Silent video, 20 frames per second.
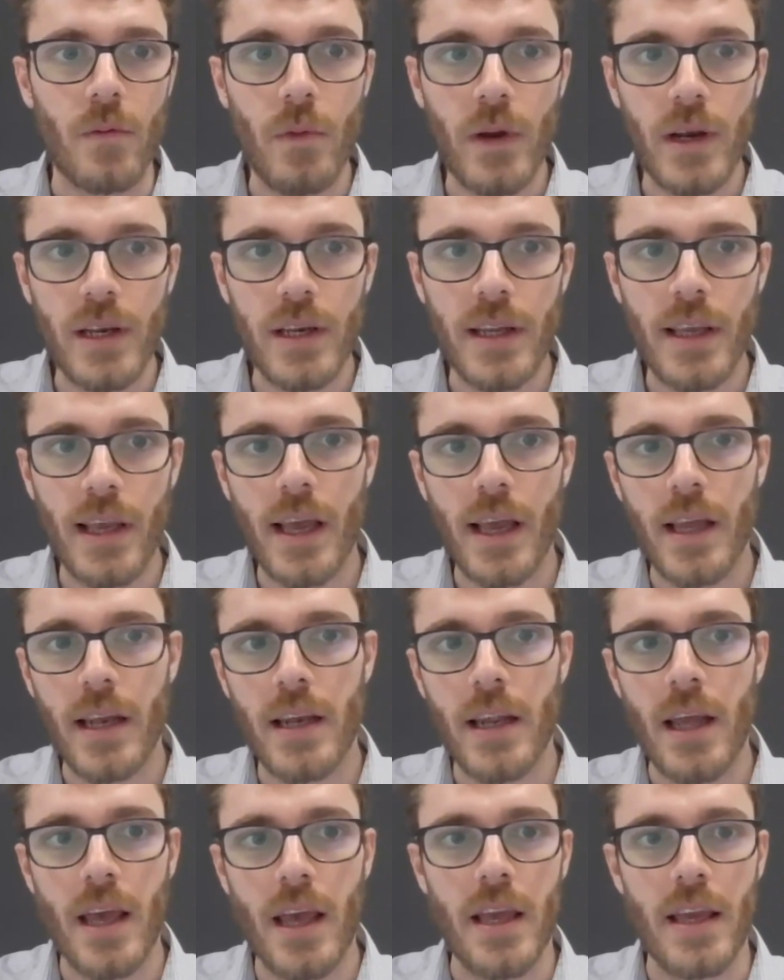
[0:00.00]
When
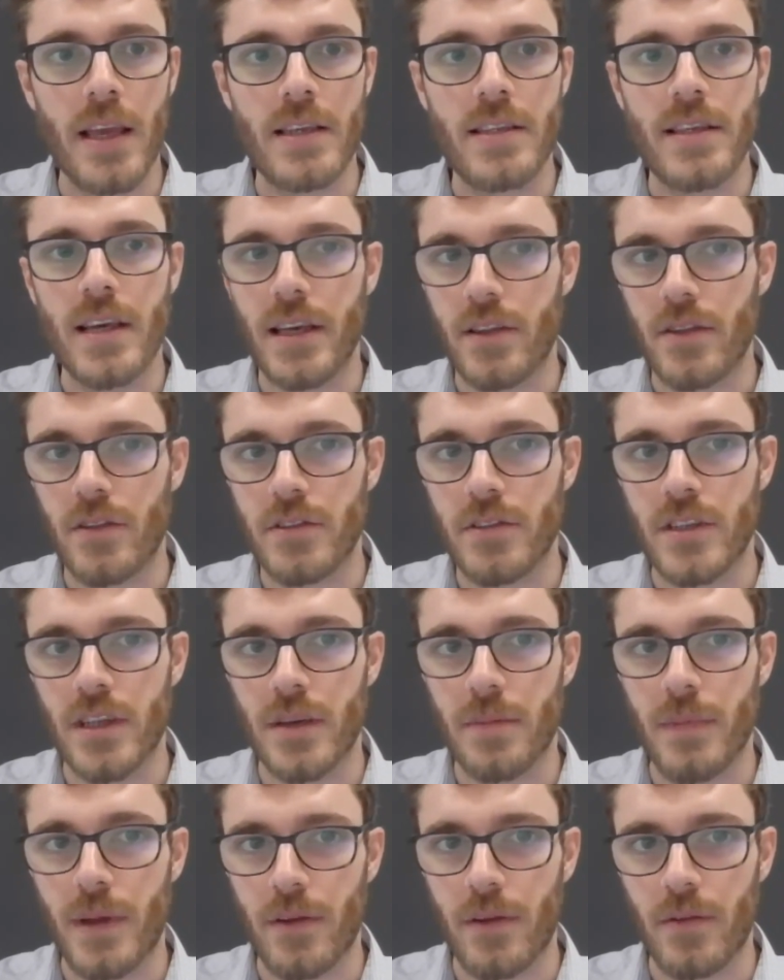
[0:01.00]
can a diagnostic
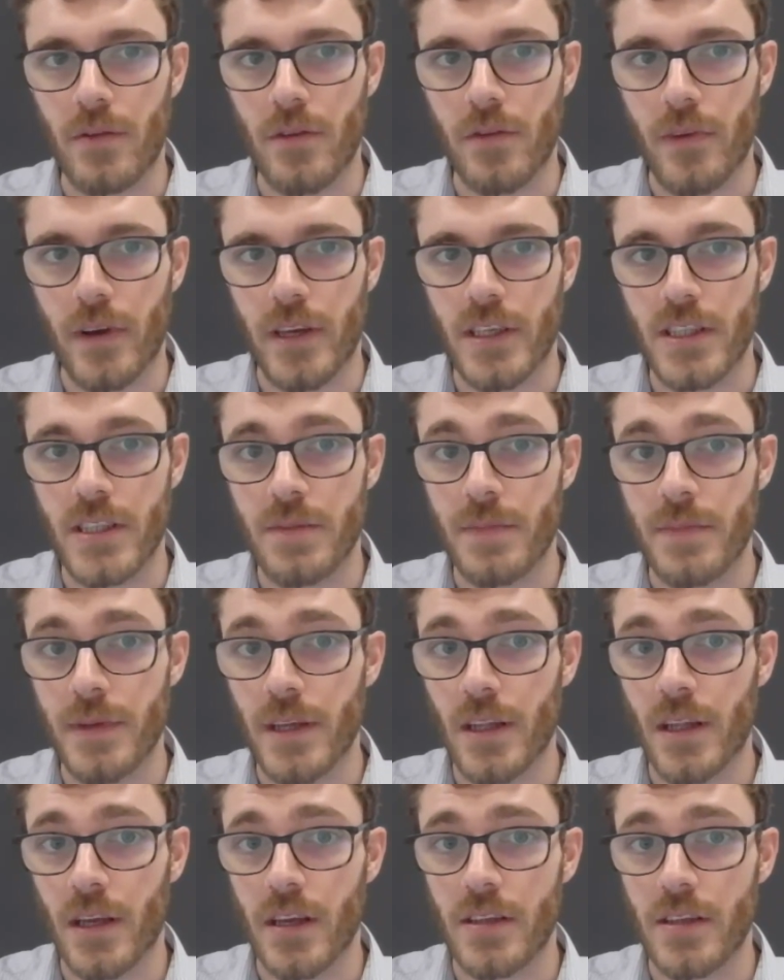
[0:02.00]
medical device be
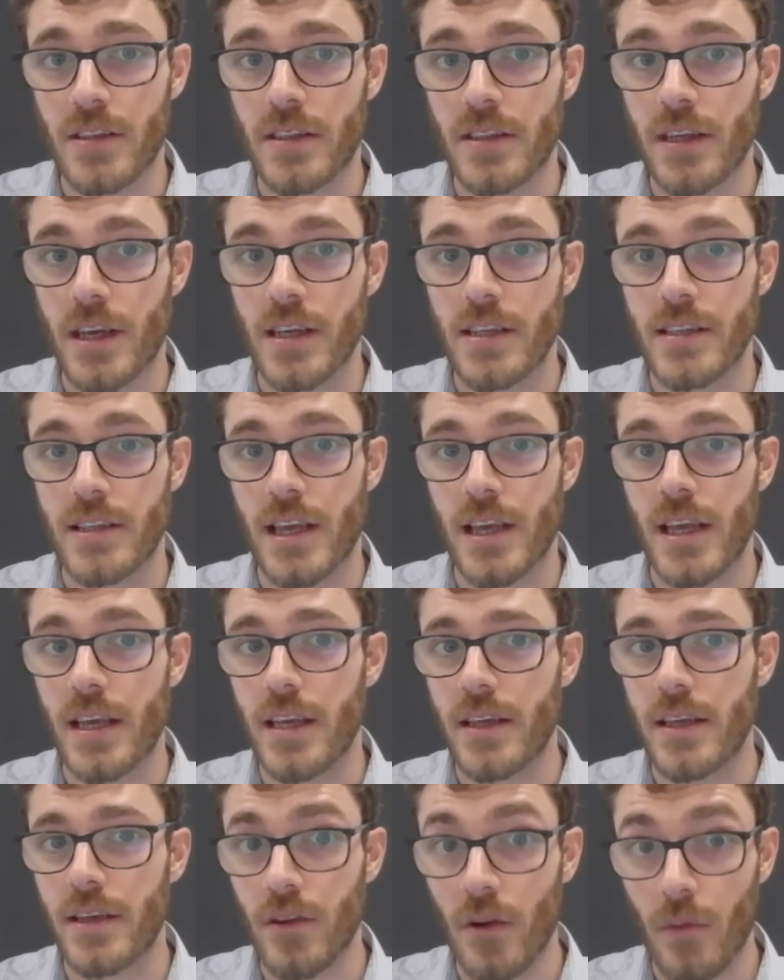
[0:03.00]
classed as
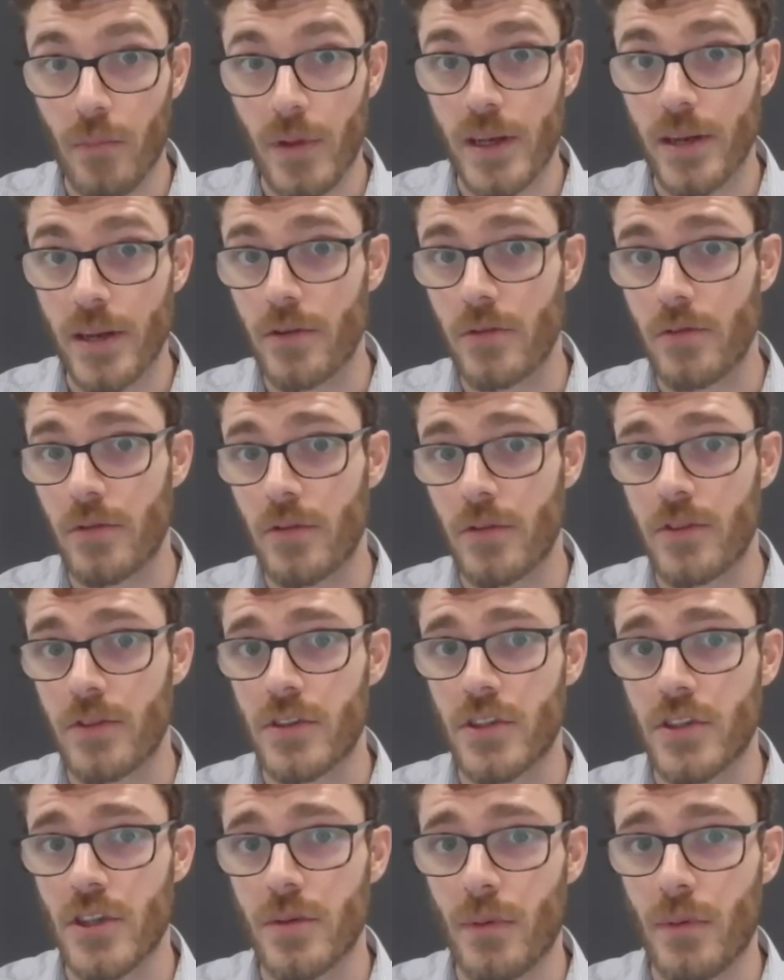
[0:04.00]
a non-medical
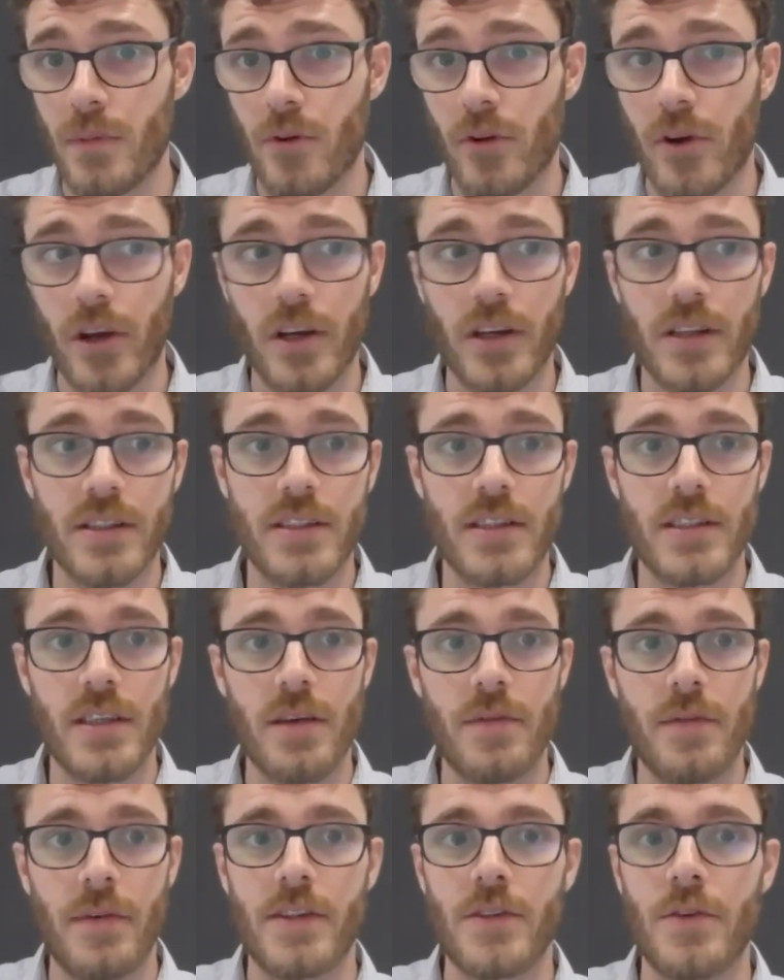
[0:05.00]
consumer product,
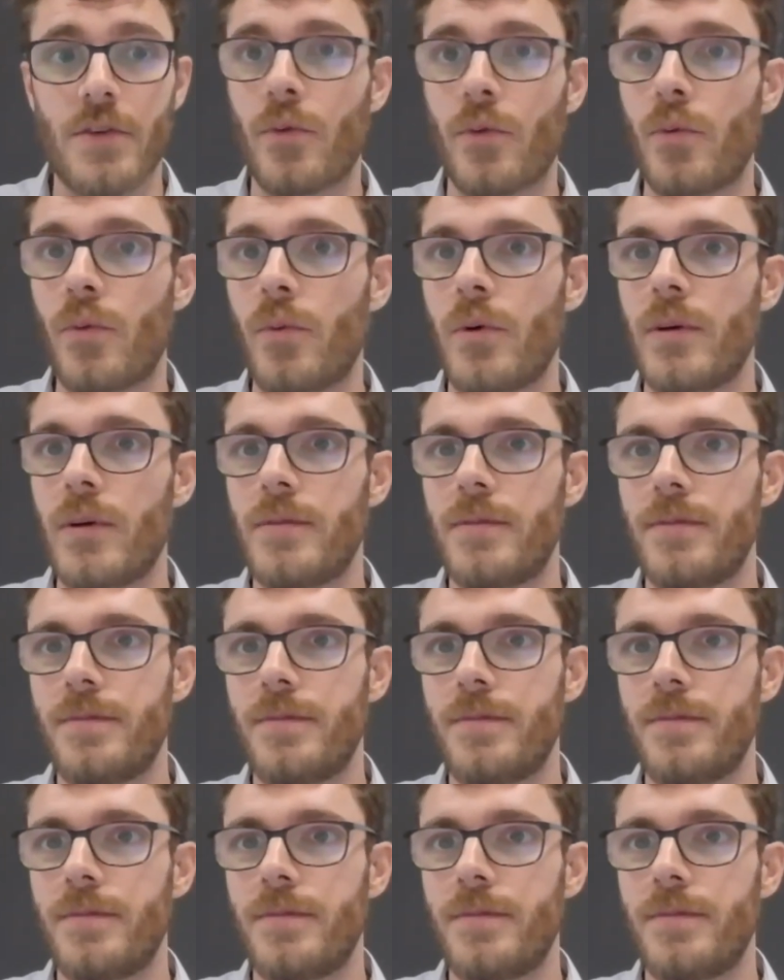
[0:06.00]
if at all?